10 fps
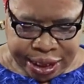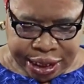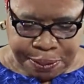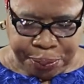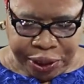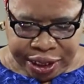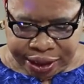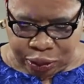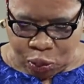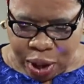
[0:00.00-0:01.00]
the
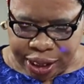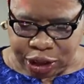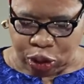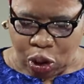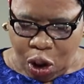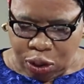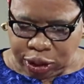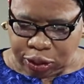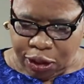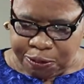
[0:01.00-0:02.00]
priest, were
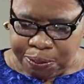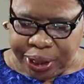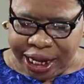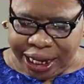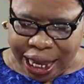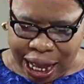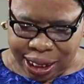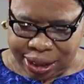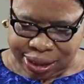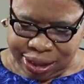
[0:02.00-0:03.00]
sons of
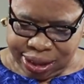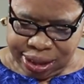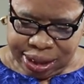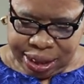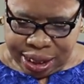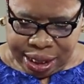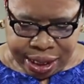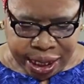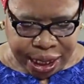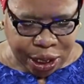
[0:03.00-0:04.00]
Belial.
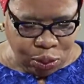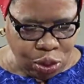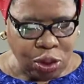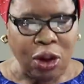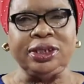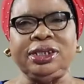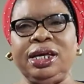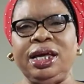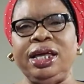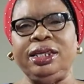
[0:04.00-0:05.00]
They knew not
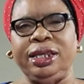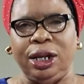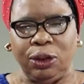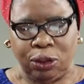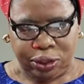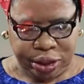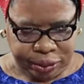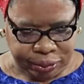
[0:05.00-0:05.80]
the Lord.